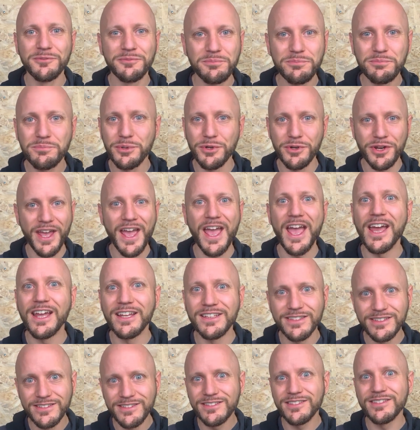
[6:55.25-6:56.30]
put
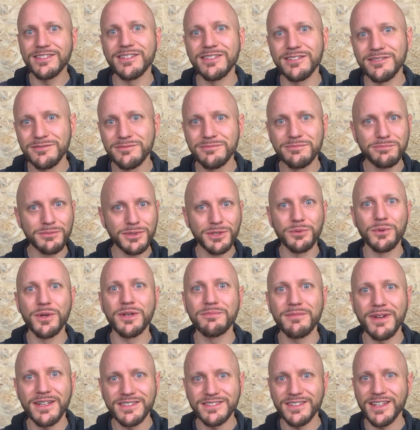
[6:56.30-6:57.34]
ends between
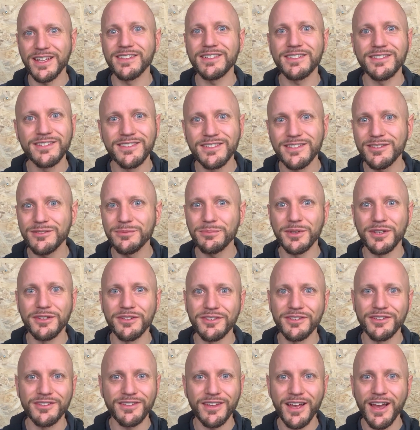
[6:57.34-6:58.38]
my sentences
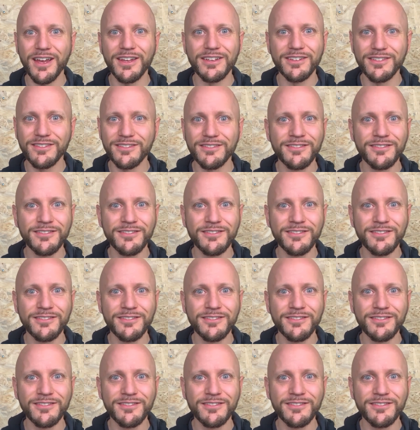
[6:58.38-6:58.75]
because I